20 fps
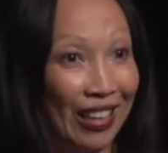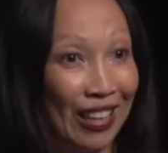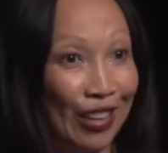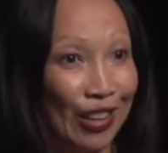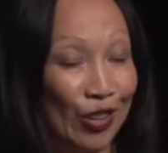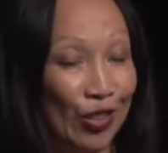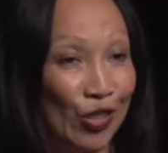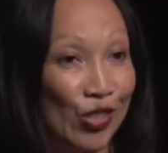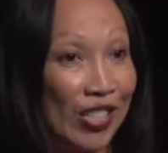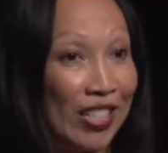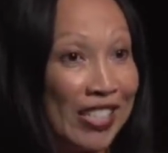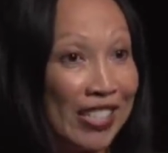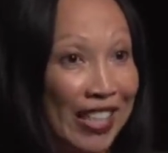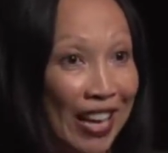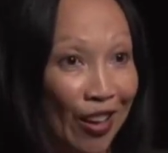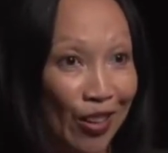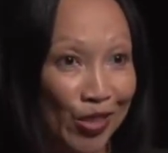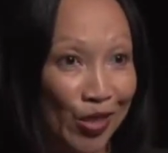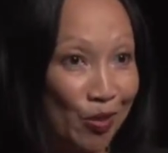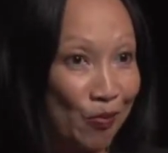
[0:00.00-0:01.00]
you know,
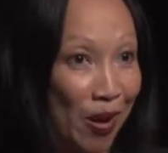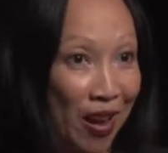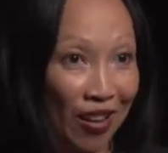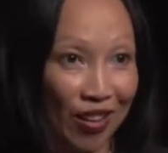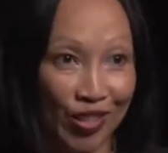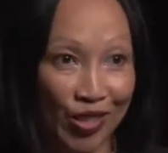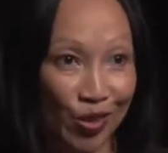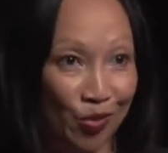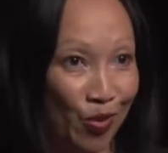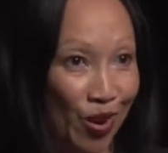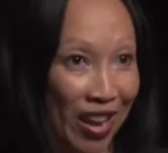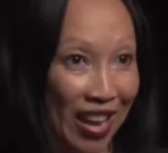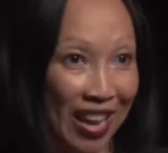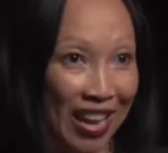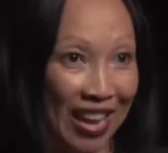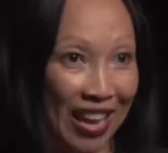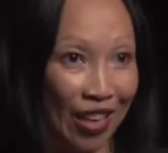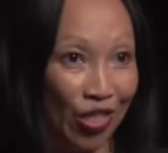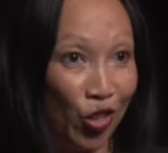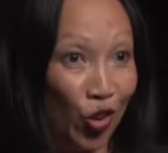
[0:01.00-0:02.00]
6,000 miles
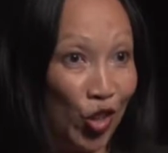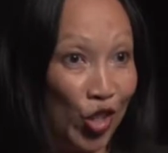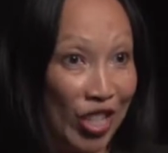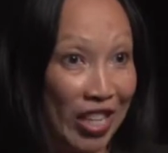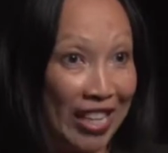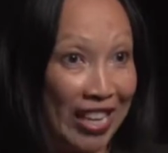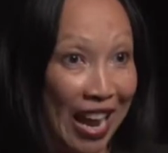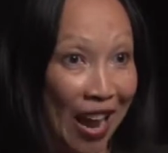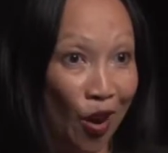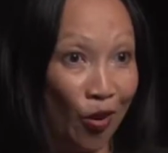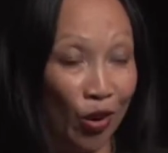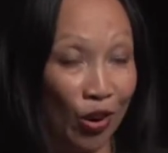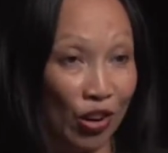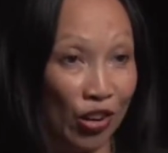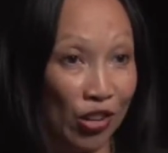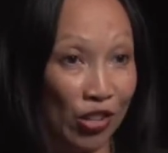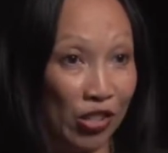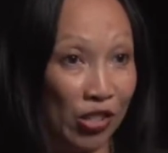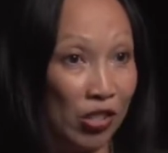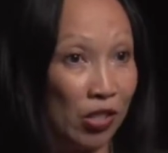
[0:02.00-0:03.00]
away, 13
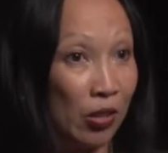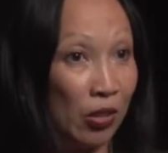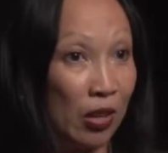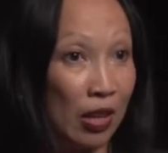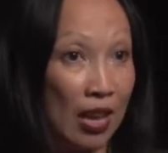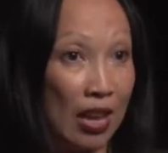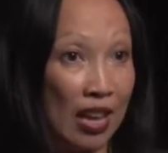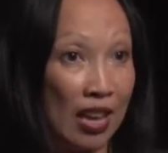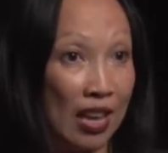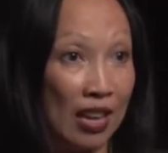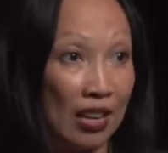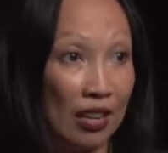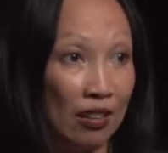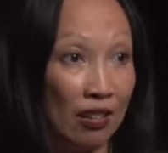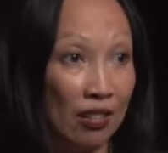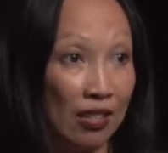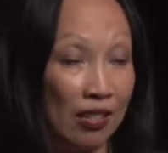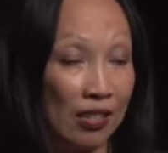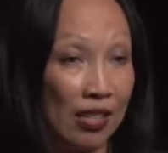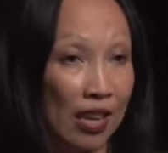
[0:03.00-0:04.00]
hours,
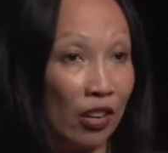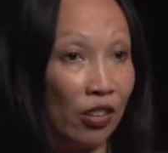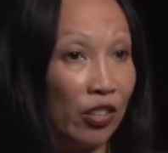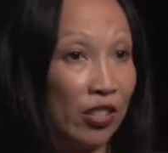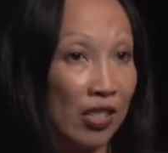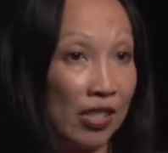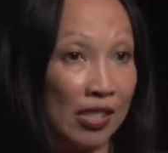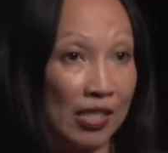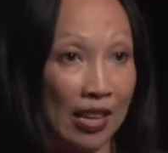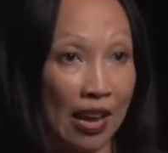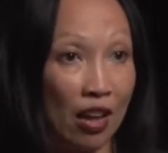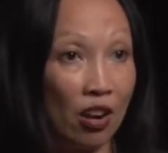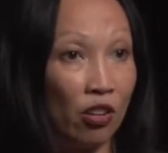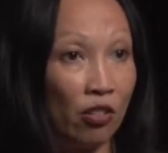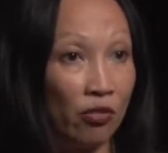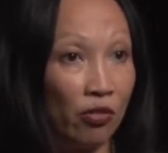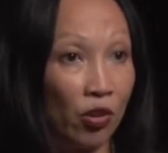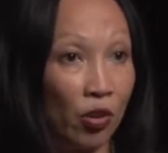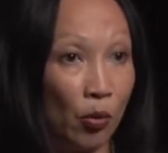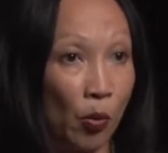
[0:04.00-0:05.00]
and settled in
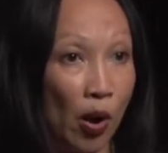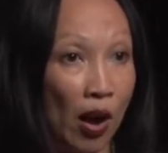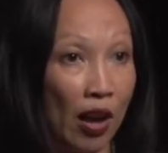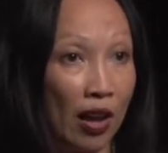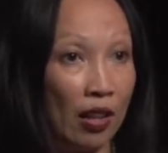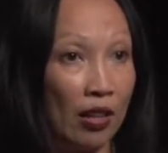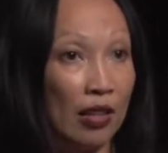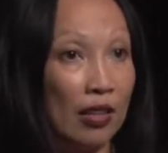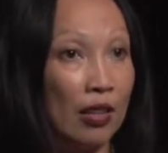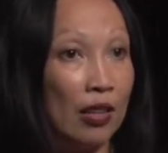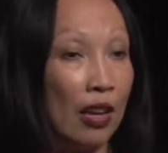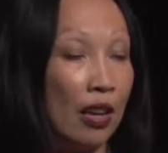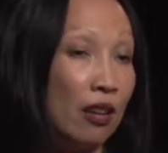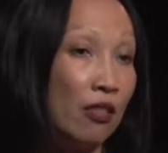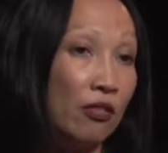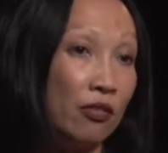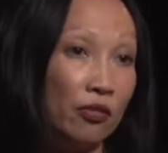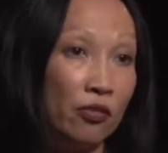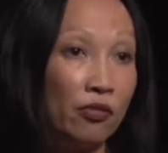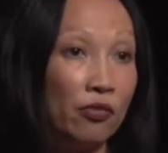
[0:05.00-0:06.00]
Seattle for a while
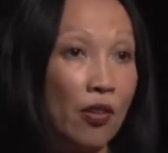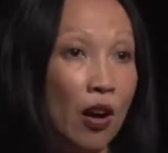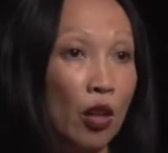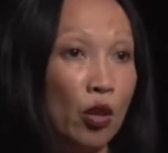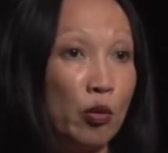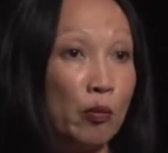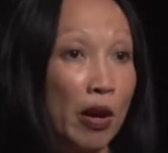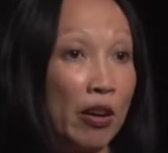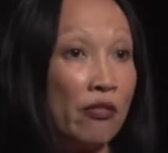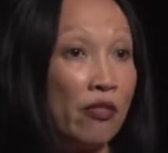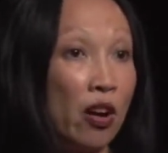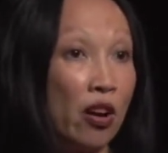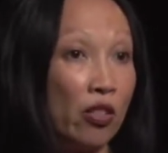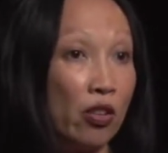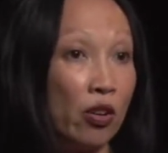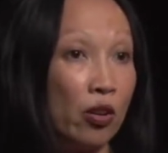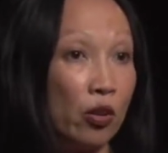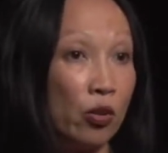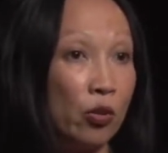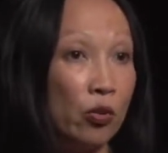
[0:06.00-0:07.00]
and followed my
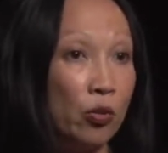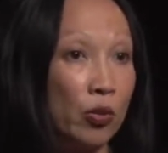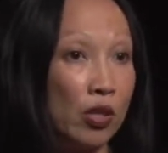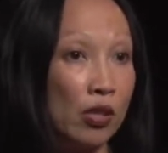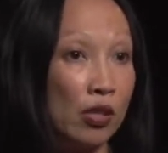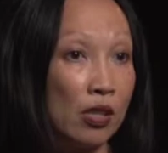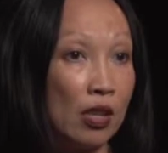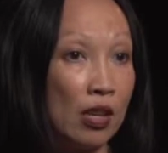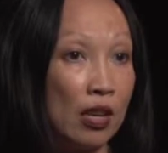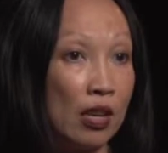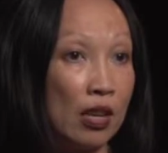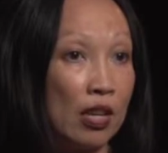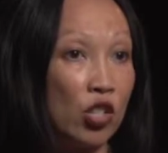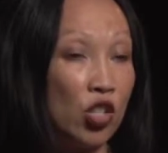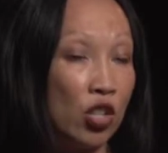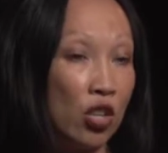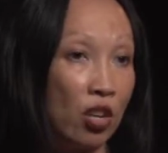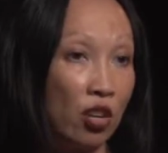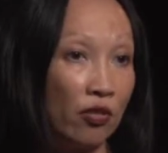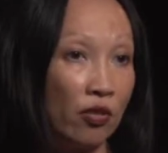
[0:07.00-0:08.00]
father, who was an
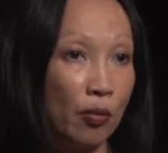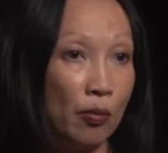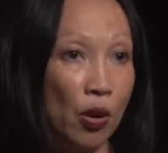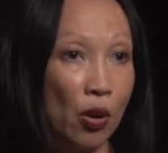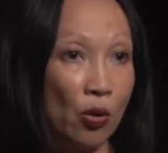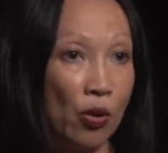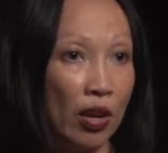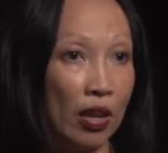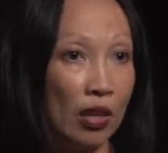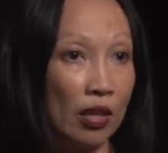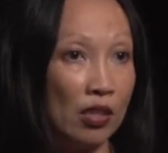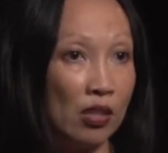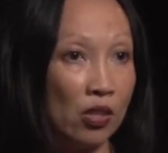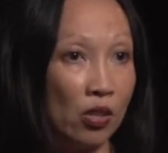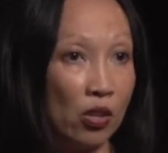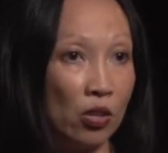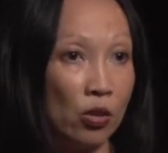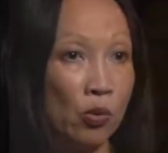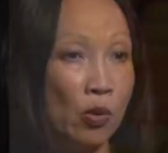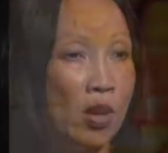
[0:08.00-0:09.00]
engineer for Boeing.
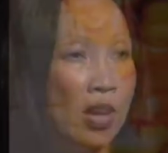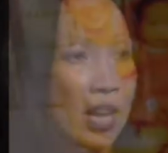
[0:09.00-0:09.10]
So,